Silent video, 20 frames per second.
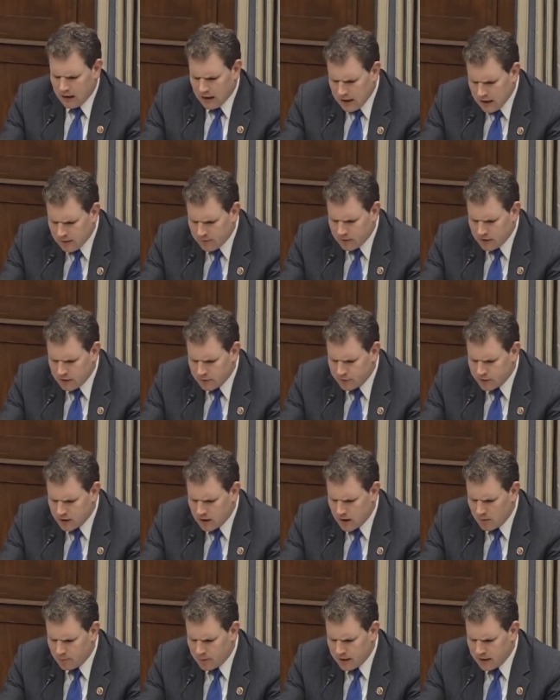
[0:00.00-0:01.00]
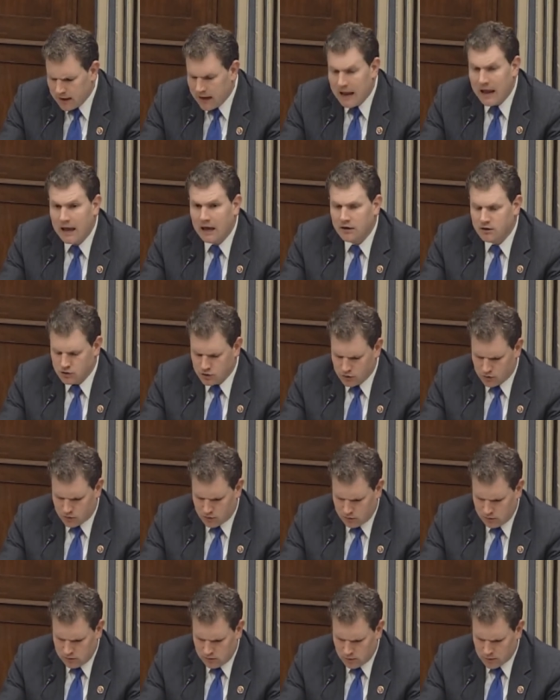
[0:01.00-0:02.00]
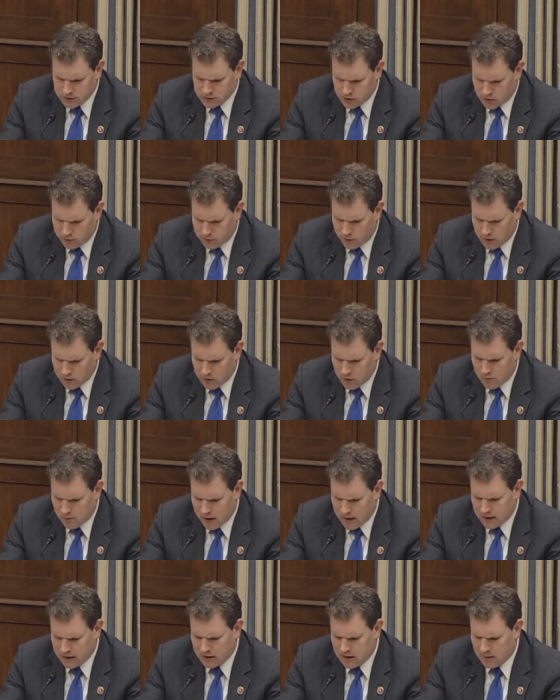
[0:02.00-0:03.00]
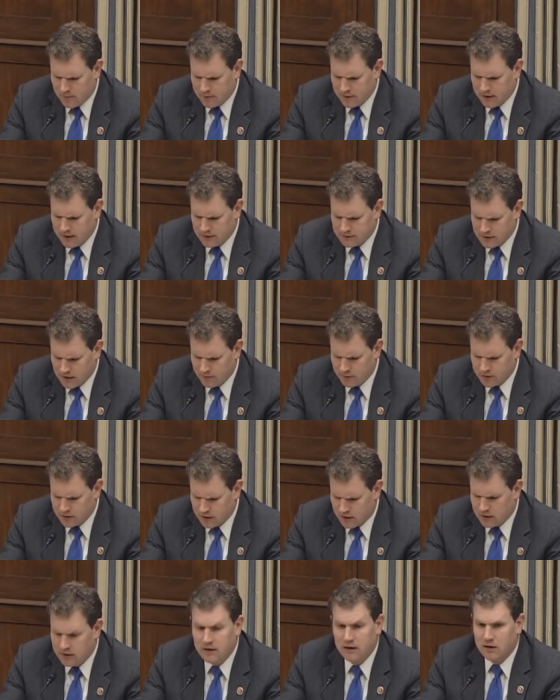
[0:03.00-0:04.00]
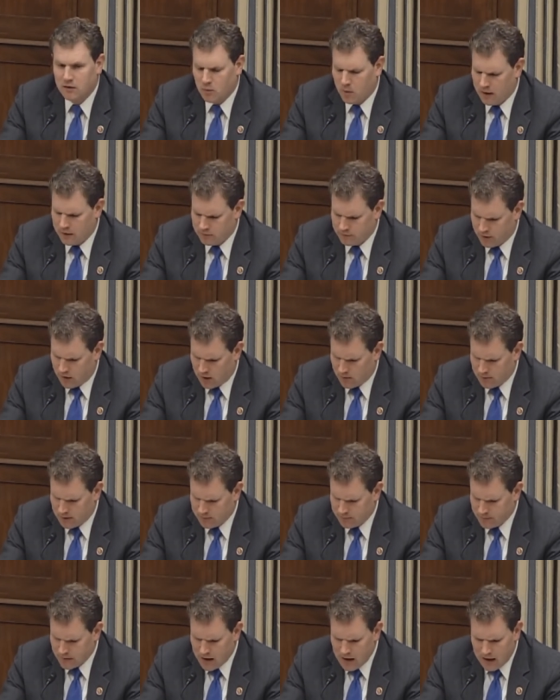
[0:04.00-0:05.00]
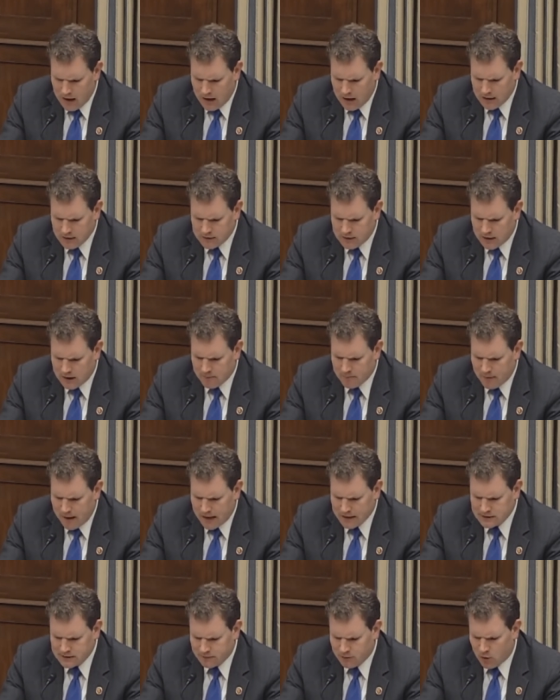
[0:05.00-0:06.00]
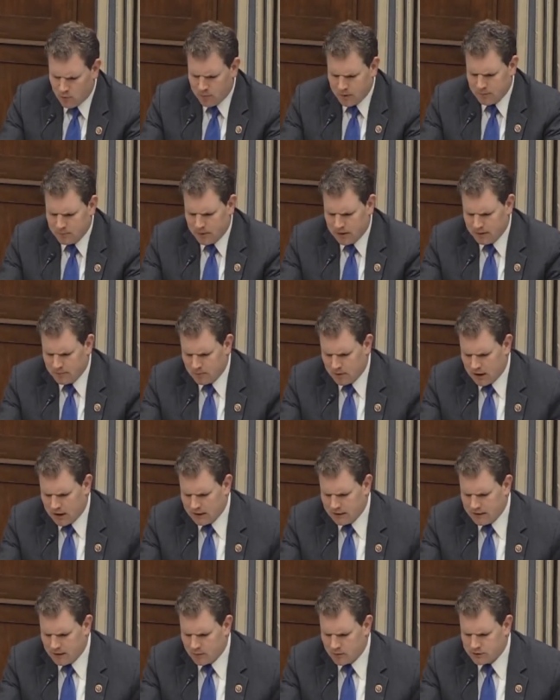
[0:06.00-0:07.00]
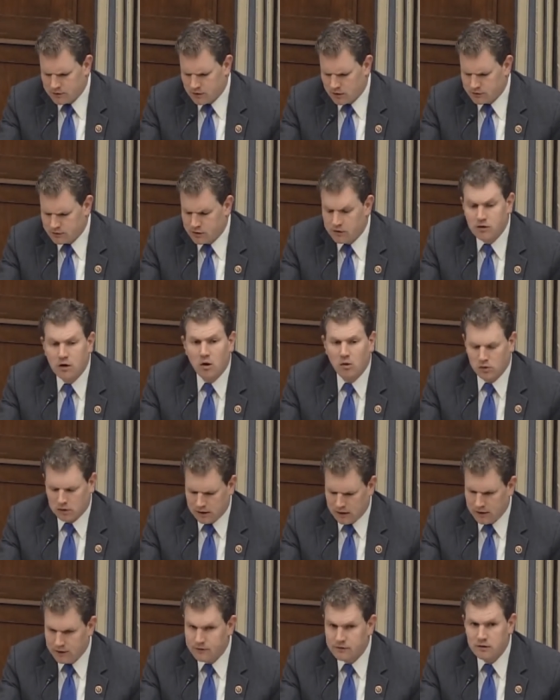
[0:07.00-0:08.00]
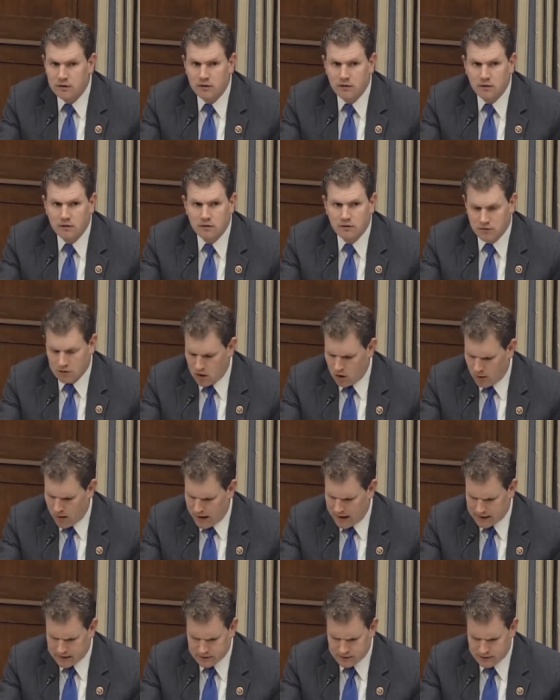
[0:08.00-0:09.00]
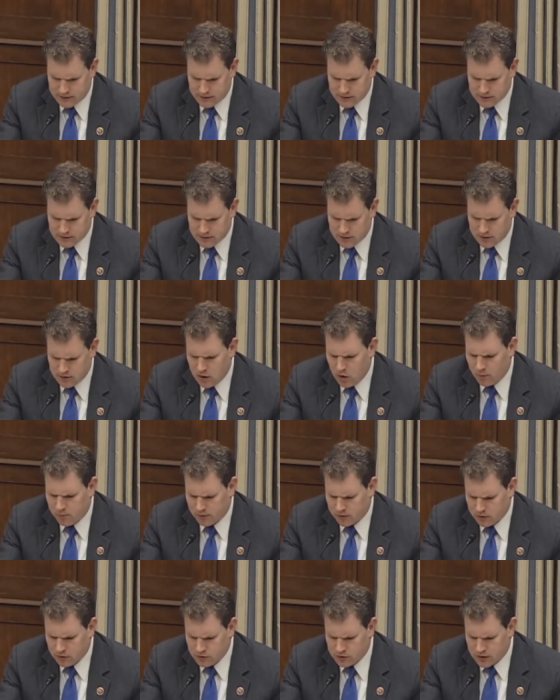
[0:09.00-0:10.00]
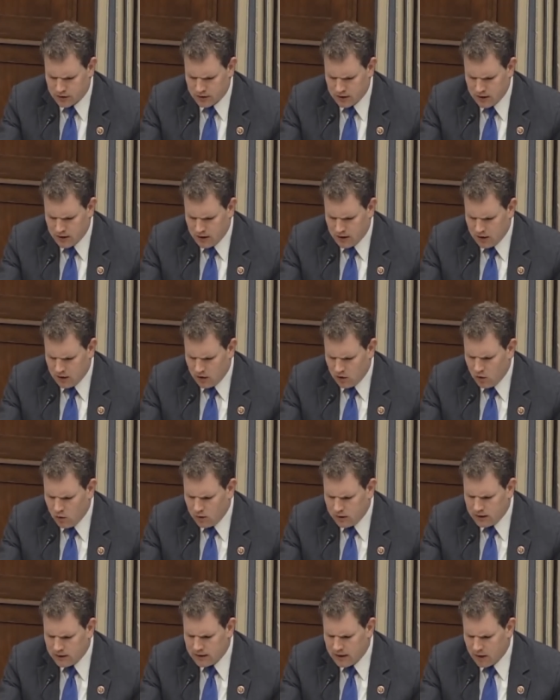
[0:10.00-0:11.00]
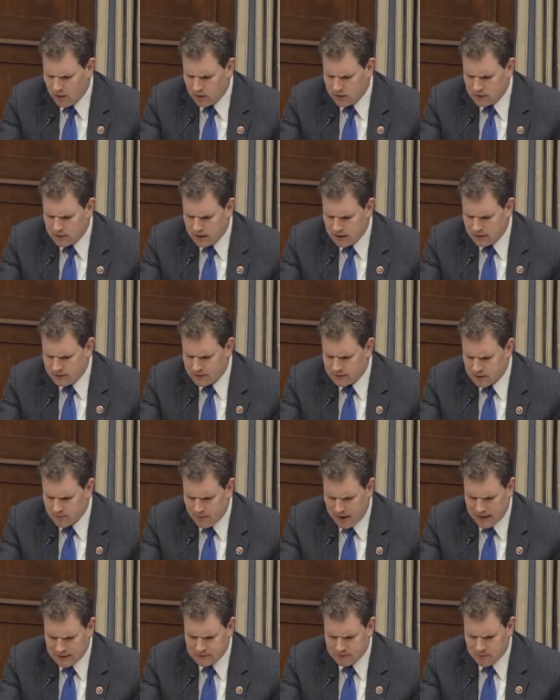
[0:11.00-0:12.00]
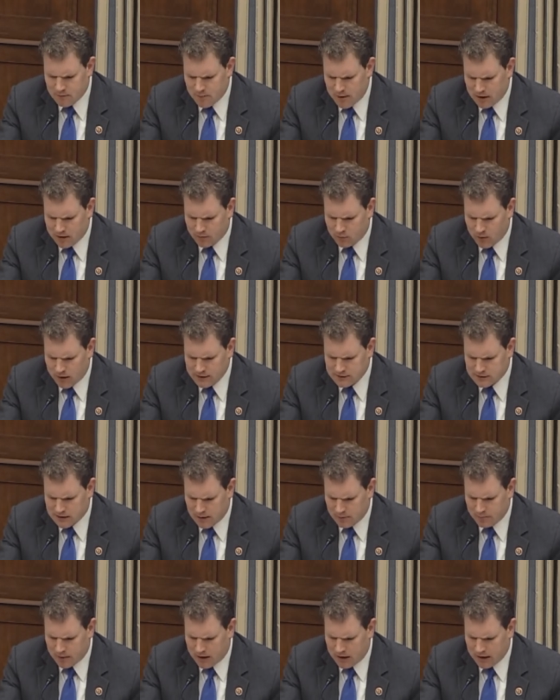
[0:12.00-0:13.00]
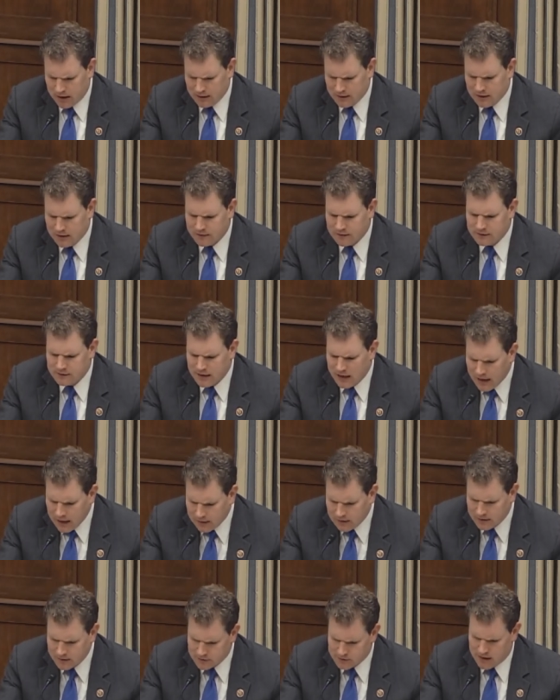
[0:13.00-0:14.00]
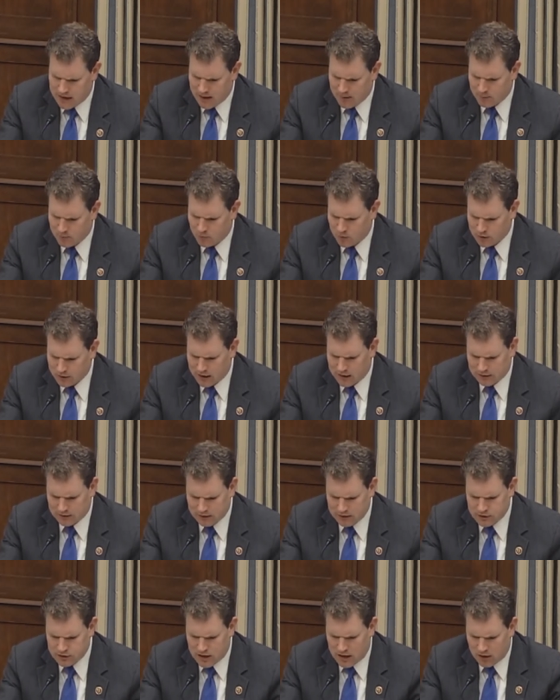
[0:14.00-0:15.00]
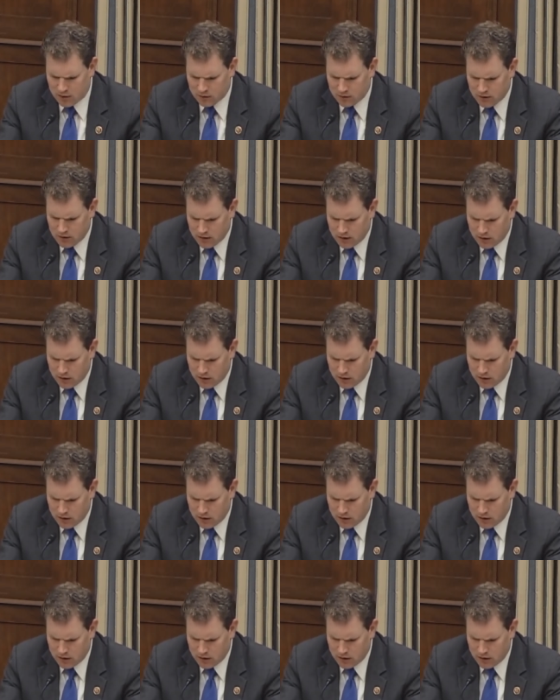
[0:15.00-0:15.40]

Even if the company can do what so far no mining company has ever done in a wet environment and dig a massive open pit mine that results in no leaks, no accidents, no pollution, who can guarantee that the massive amount of waste left behind in the tailings dam will not leach out